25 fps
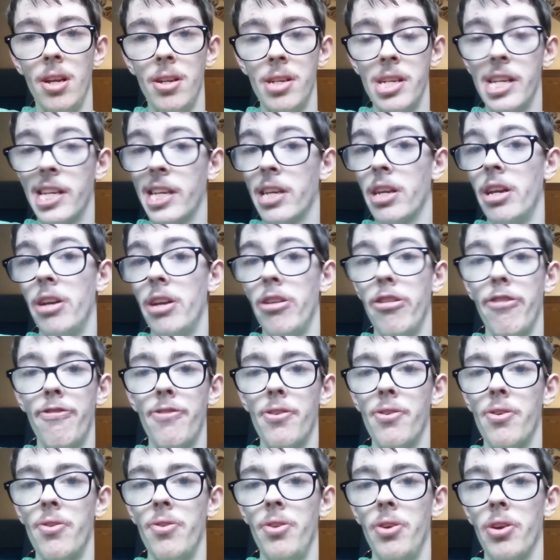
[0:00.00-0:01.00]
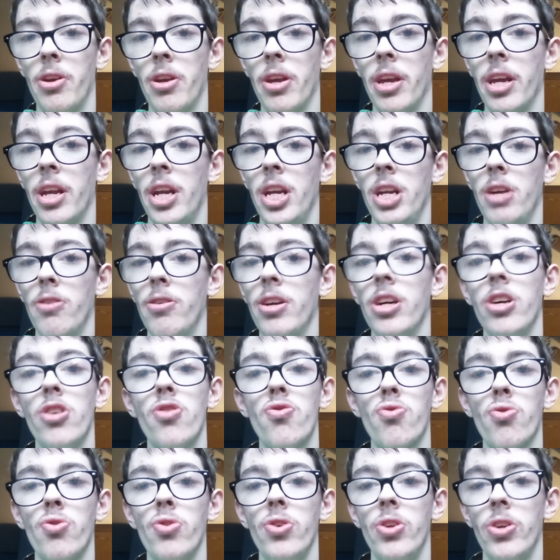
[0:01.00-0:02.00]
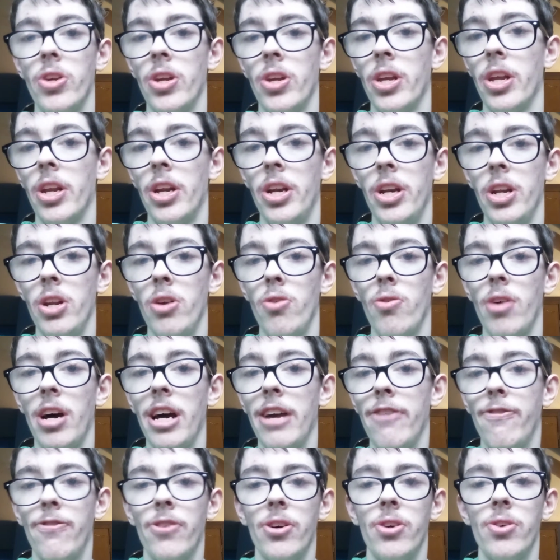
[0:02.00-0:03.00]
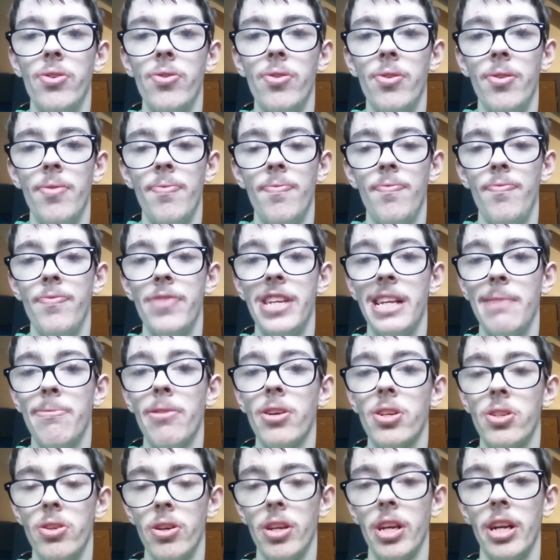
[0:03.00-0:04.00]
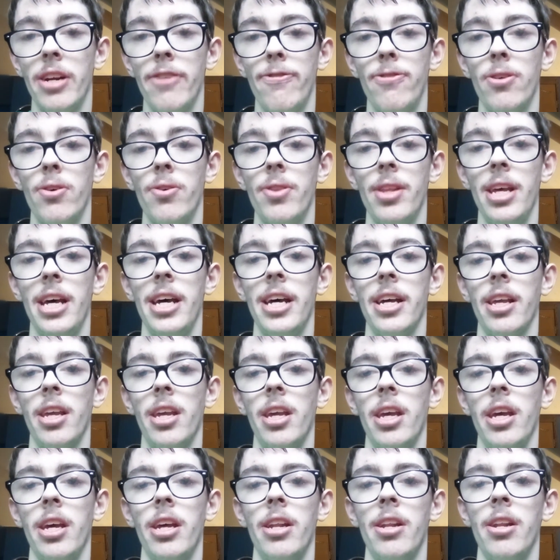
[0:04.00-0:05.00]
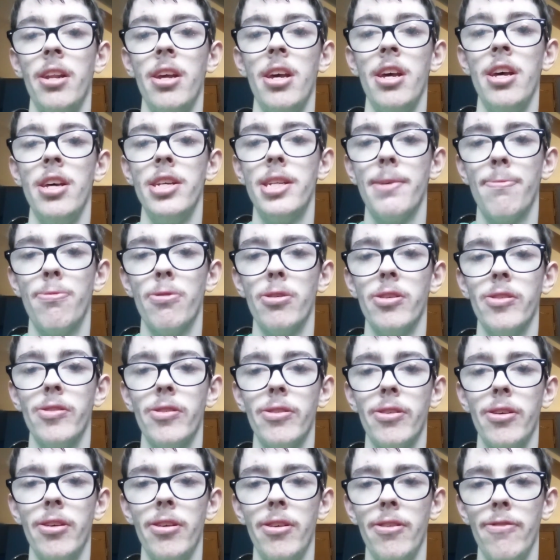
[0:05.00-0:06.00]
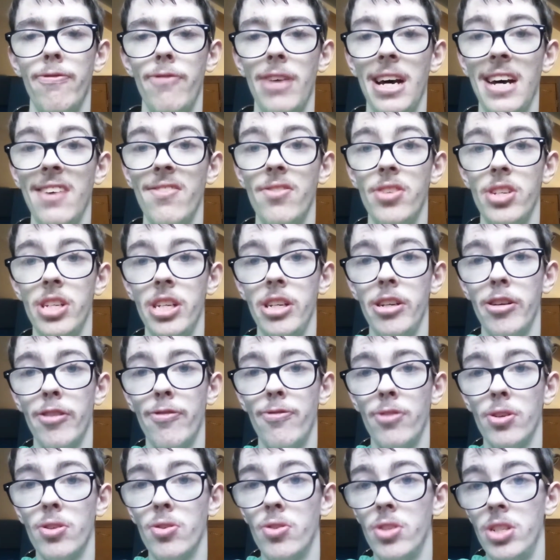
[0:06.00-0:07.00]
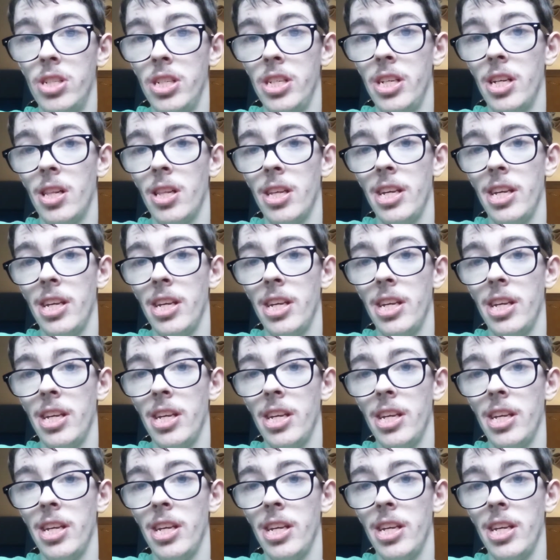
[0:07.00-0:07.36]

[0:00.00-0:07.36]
just get a new phone. You can get a new Android, you can get a new iPhone. Just make sure you get a phone that can support 5G or 4G at